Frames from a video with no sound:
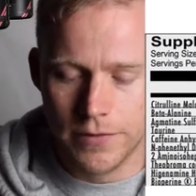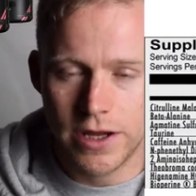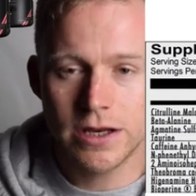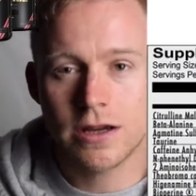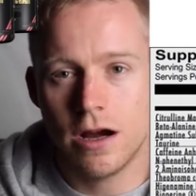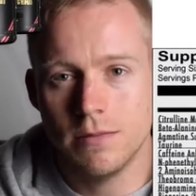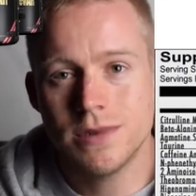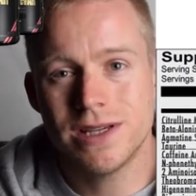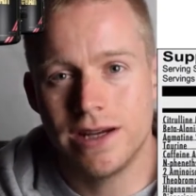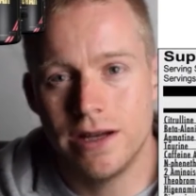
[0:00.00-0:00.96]
It
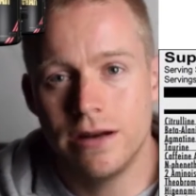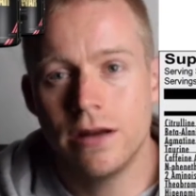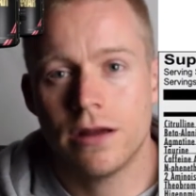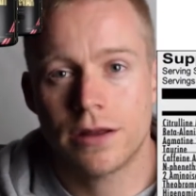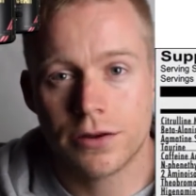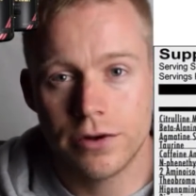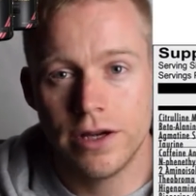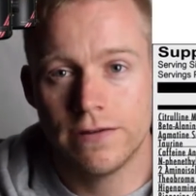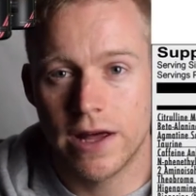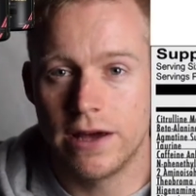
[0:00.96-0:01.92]
comes in
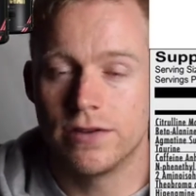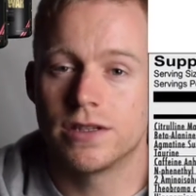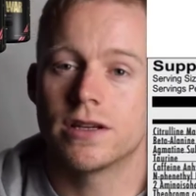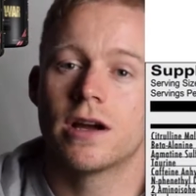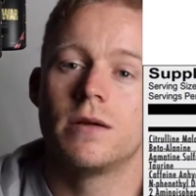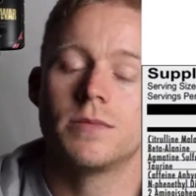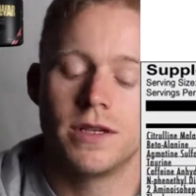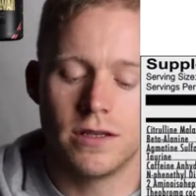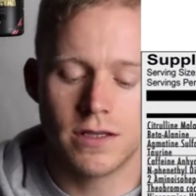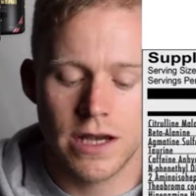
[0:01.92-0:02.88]
3 flavors. It comes in